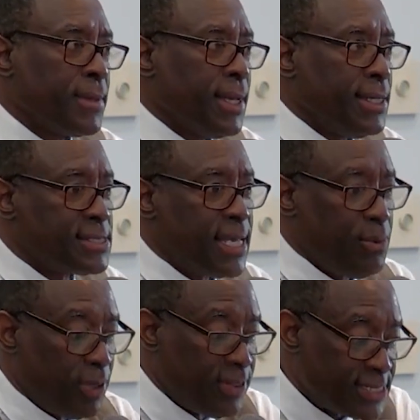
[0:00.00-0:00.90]
and say,
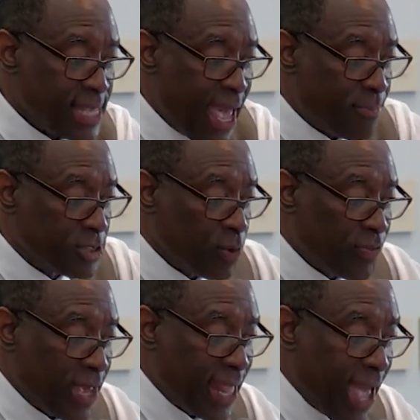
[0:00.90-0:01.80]
when this happens, when
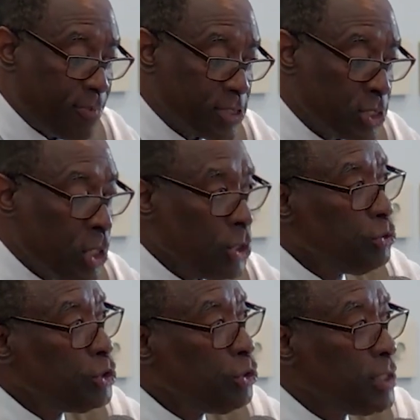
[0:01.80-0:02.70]
that happens, you
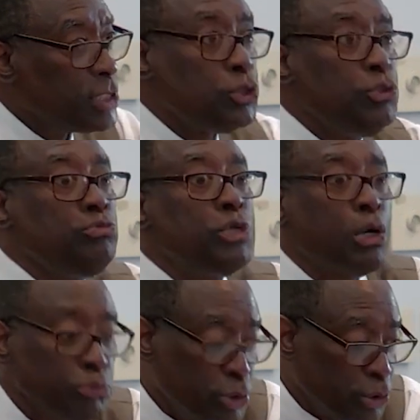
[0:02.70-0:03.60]
do this, you
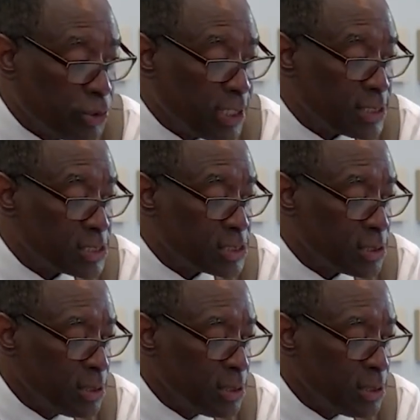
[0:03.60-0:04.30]
don't do this.